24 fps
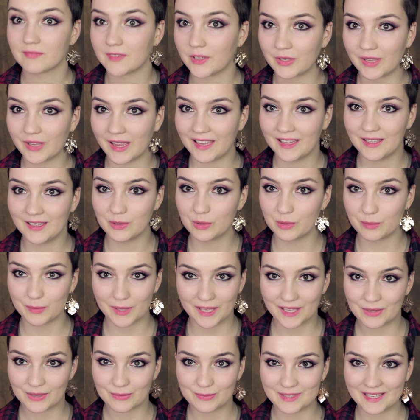okay, all the
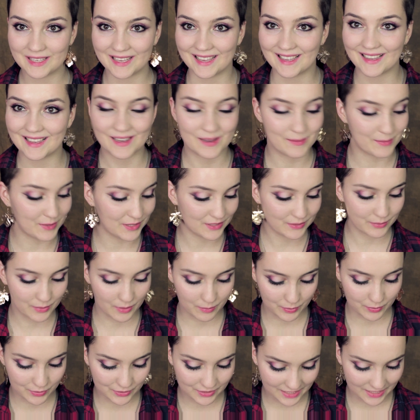makeup's here, I might as well
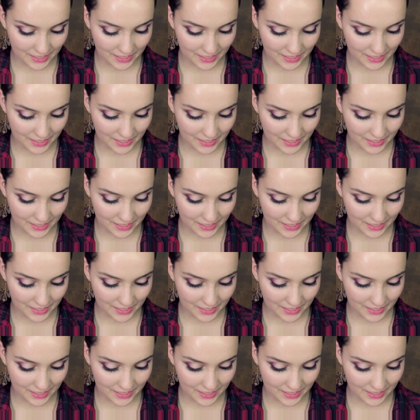put